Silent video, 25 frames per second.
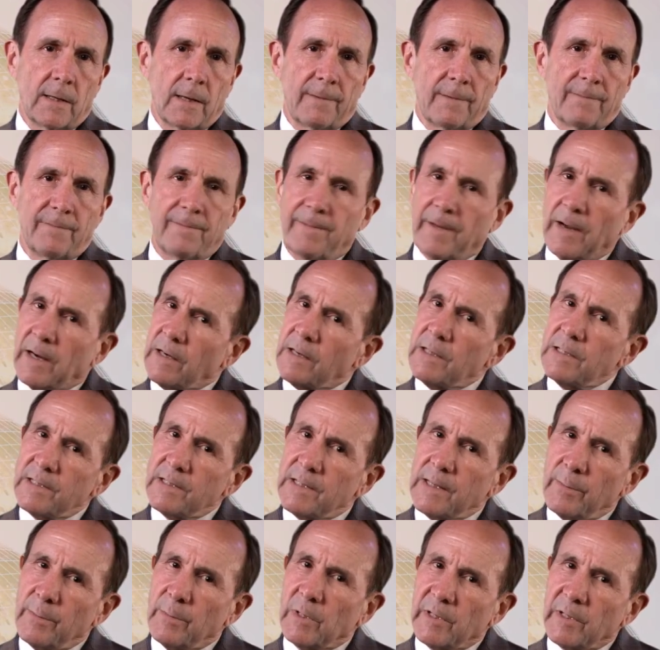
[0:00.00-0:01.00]
a very
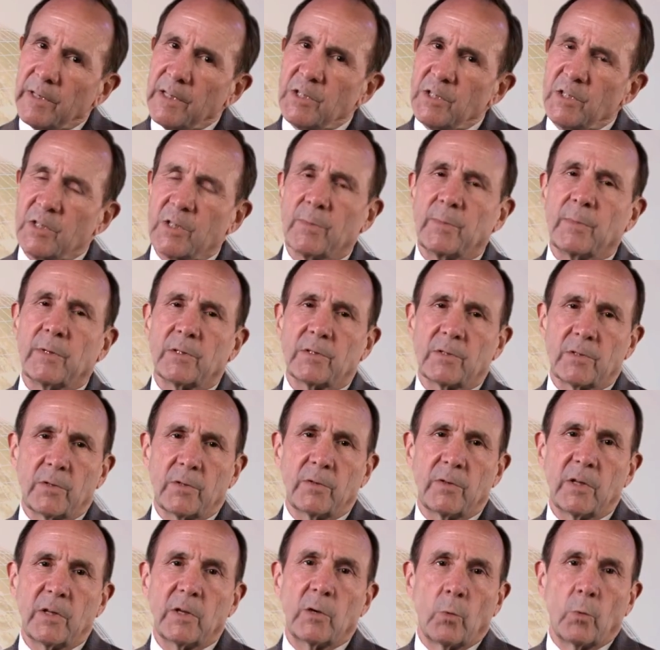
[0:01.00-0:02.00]
similar instrument to
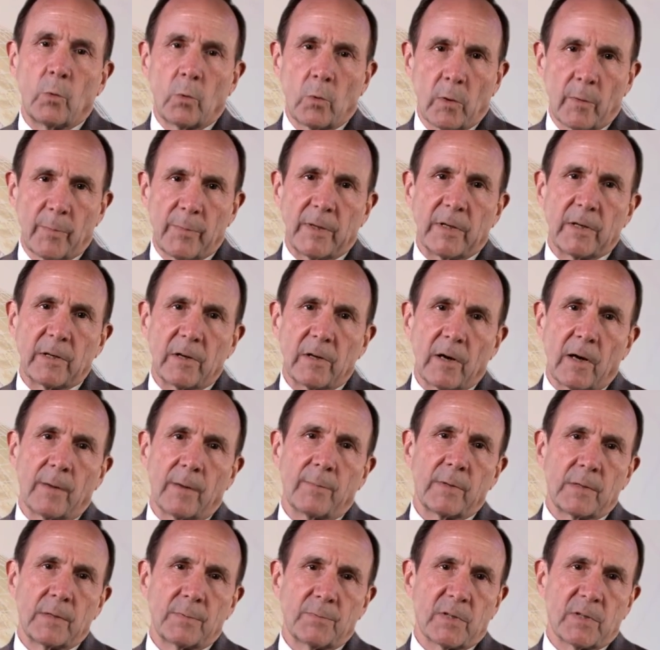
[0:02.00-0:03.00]
the Orbiting
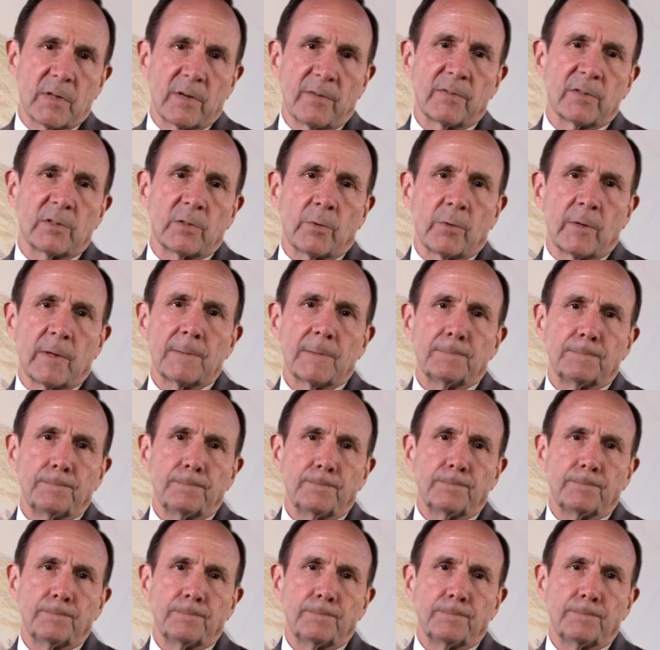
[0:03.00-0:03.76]
Carbon Observatory,